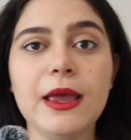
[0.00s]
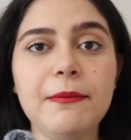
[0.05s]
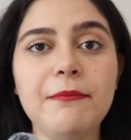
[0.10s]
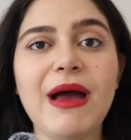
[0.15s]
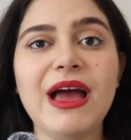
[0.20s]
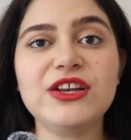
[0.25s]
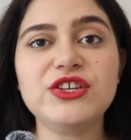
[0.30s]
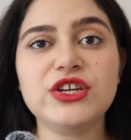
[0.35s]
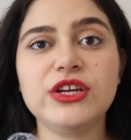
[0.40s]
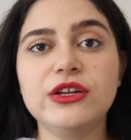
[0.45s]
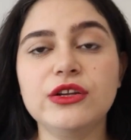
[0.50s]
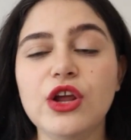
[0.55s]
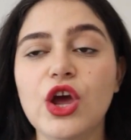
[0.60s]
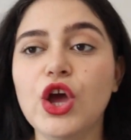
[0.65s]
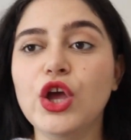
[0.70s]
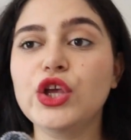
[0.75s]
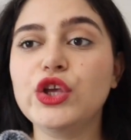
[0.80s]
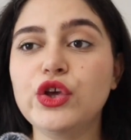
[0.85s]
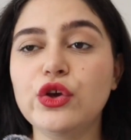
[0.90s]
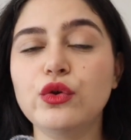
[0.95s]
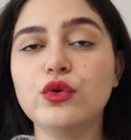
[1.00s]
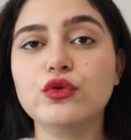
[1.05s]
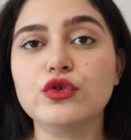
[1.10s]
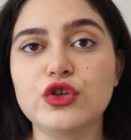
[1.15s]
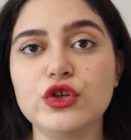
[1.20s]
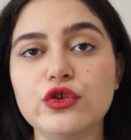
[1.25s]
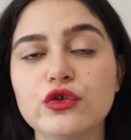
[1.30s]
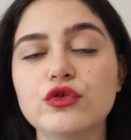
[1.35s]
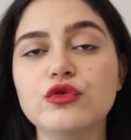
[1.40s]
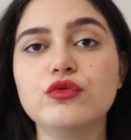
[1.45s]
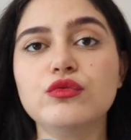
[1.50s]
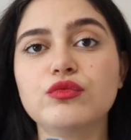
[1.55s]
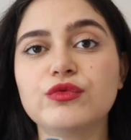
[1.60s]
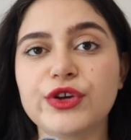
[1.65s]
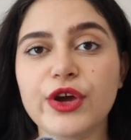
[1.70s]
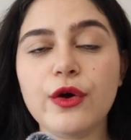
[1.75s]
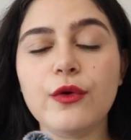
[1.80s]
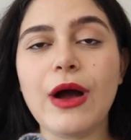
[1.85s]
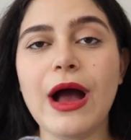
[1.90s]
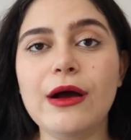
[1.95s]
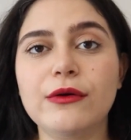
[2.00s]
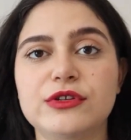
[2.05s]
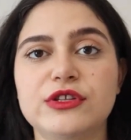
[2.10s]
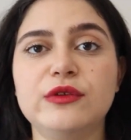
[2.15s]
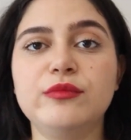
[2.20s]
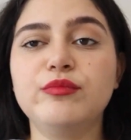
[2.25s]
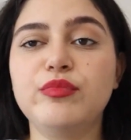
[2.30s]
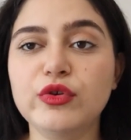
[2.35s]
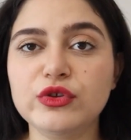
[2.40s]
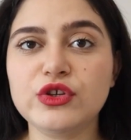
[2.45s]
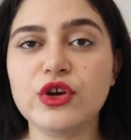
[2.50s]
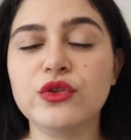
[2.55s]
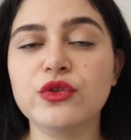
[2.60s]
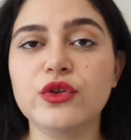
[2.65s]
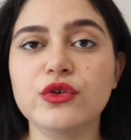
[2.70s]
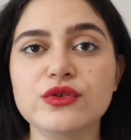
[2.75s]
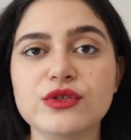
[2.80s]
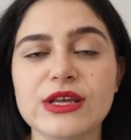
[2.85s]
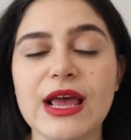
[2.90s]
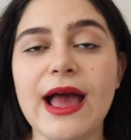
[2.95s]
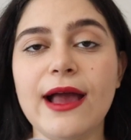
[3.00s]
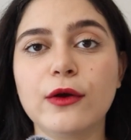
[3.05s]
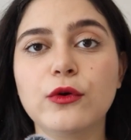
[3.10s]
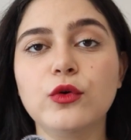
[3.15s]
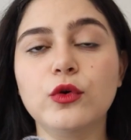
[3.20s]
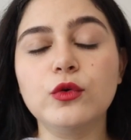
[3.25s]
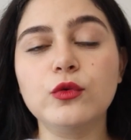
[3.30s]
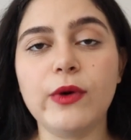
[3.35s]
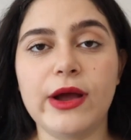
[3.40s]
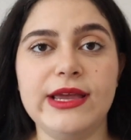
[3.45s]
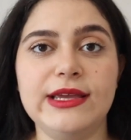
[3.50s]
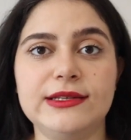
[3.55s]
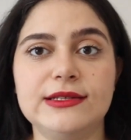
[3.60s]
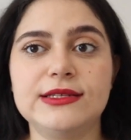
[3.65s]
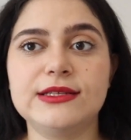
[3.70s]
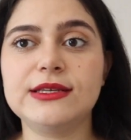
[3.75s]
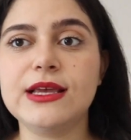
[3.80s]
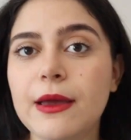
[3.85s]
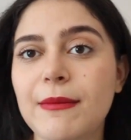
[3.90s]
Imagine you do go out and put on those ankle weights.